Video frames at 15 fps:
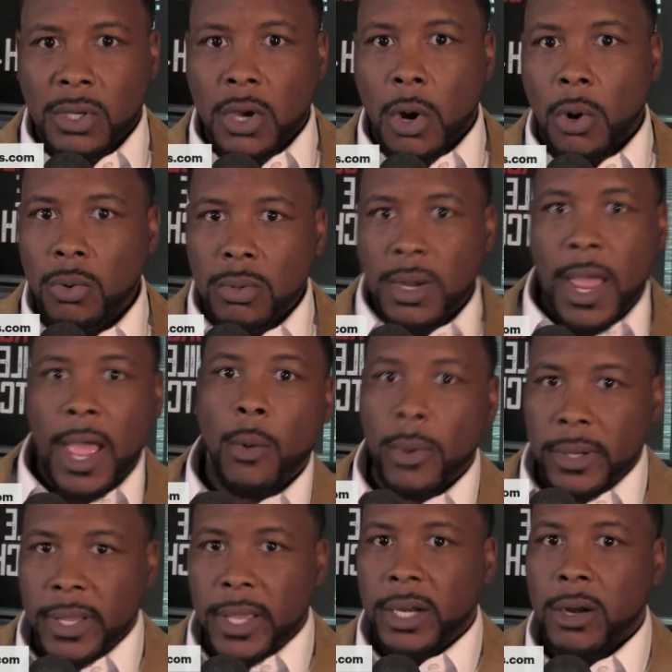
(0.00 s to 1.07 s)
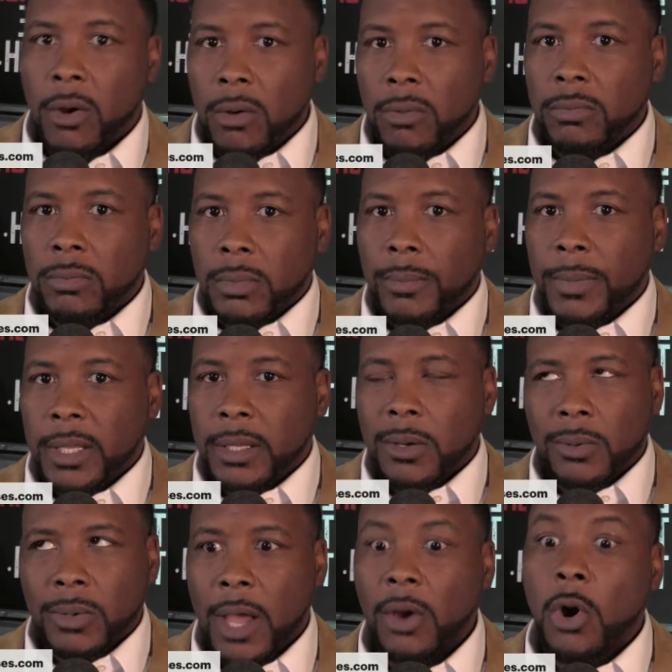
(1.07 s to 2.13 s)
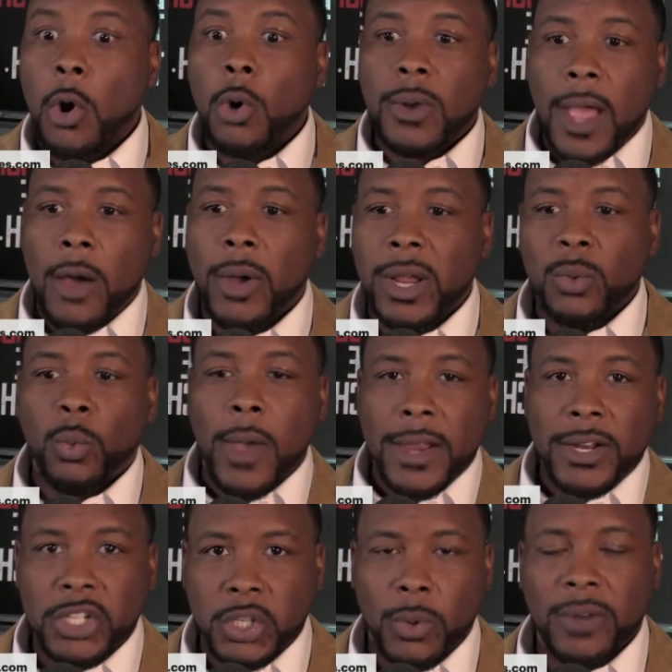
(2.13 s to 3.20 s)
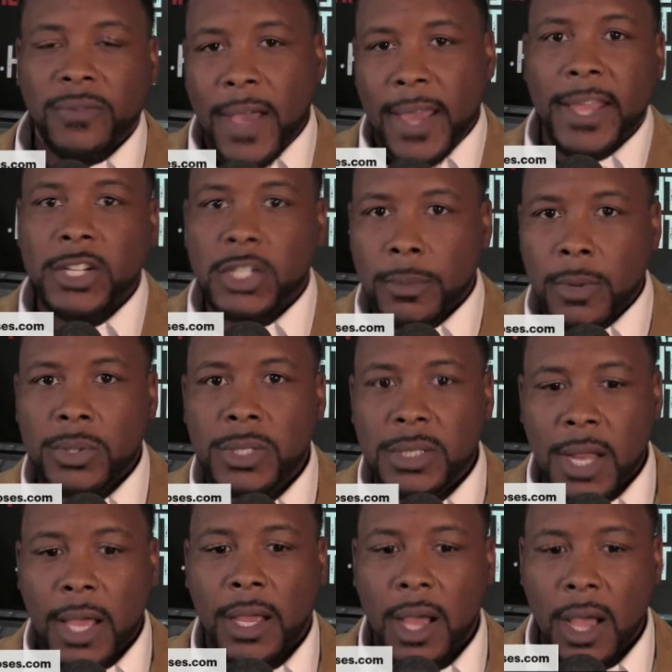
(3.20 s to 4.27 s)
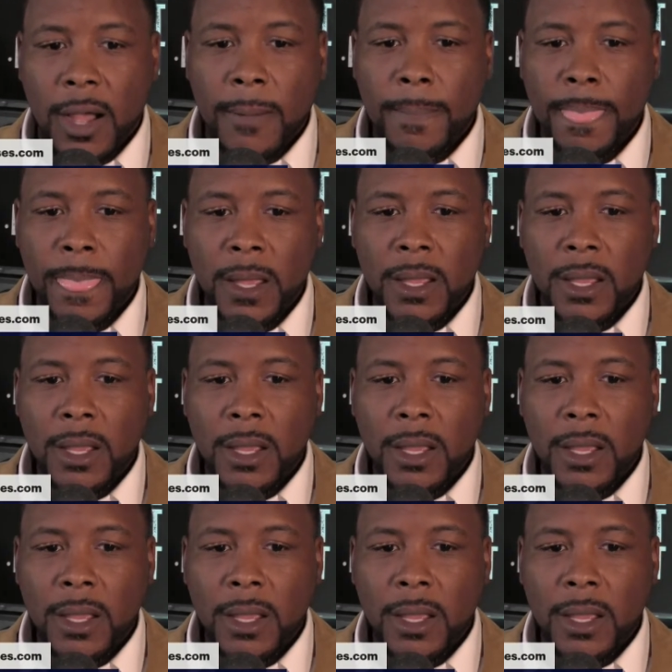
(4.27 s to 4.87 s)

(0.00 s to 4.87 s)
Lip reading: Go now and get it on. Go now and register at financialmoses.com.